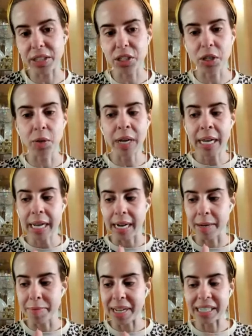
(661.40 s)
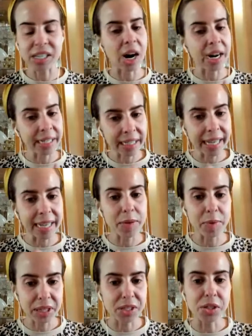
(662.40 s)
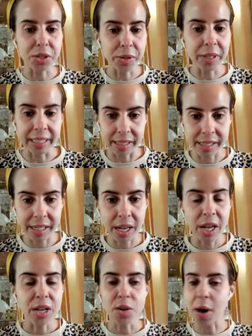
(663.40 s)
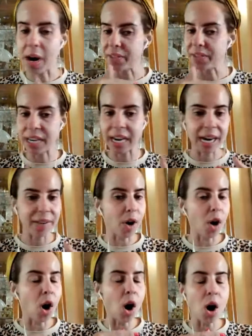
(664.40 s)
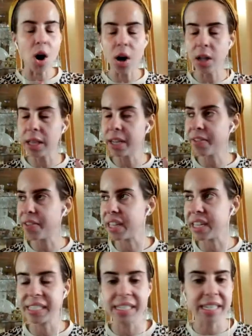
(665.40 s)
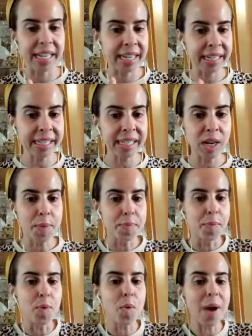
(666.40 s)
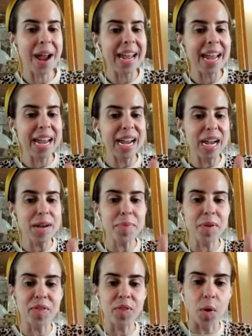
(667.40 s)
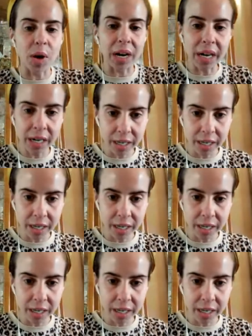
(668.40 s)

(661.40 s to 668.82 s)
So it's kind of like with the students. You have to have all of these things way before